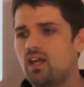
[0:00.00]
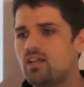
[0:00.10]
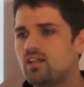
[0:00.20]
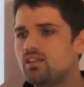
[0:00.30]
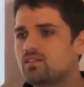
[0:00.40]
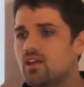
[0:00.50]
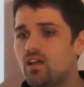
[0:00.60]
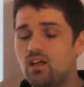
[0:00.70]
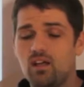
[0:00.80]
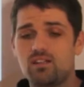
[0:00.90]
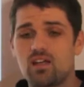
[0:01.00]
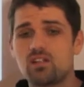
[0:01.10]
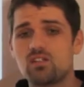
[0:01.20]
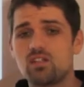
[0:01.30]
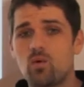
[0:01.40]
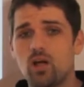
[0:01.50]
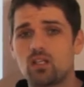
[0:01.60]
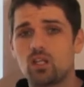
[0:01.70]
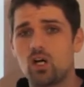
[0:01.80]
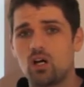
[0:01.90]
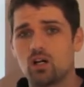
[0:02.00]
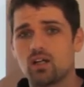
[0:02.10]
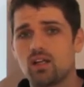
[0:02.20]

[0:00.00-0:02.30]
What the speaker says: and it's actually quite long.